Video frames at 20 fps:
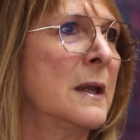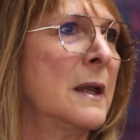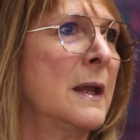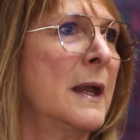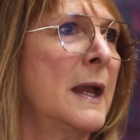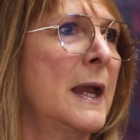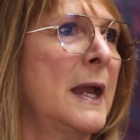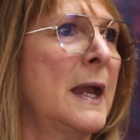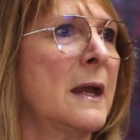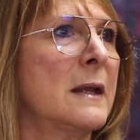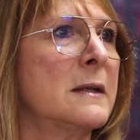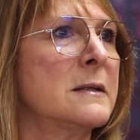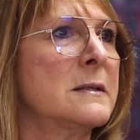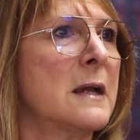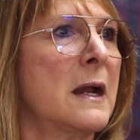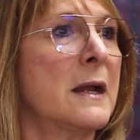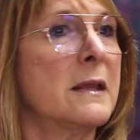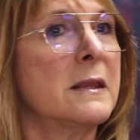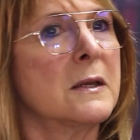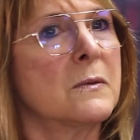And
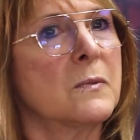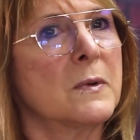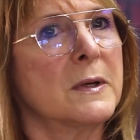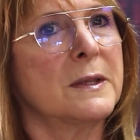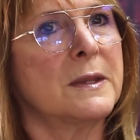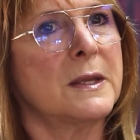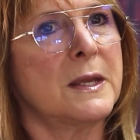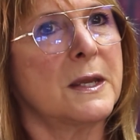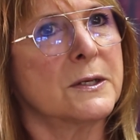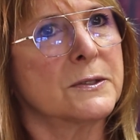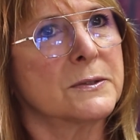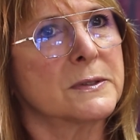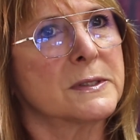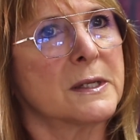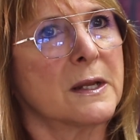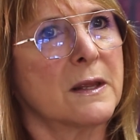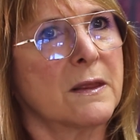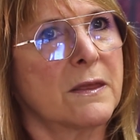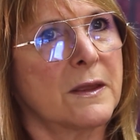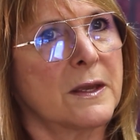I think one of the
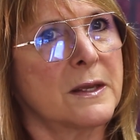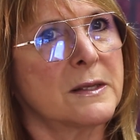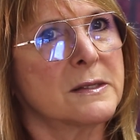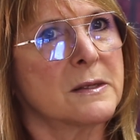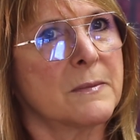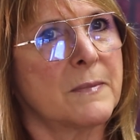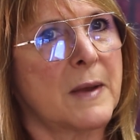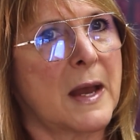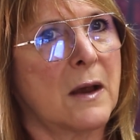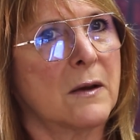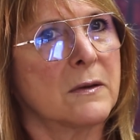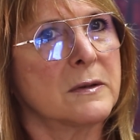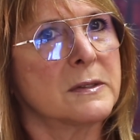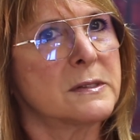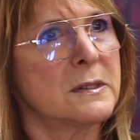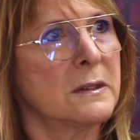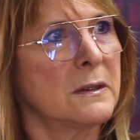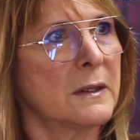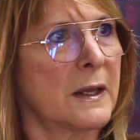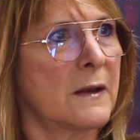interesting things about
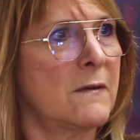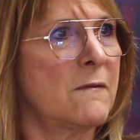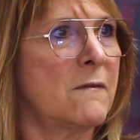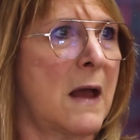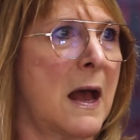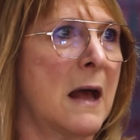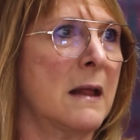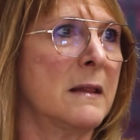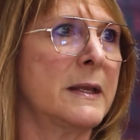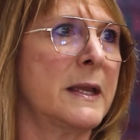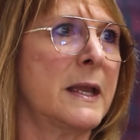Silicon Valley,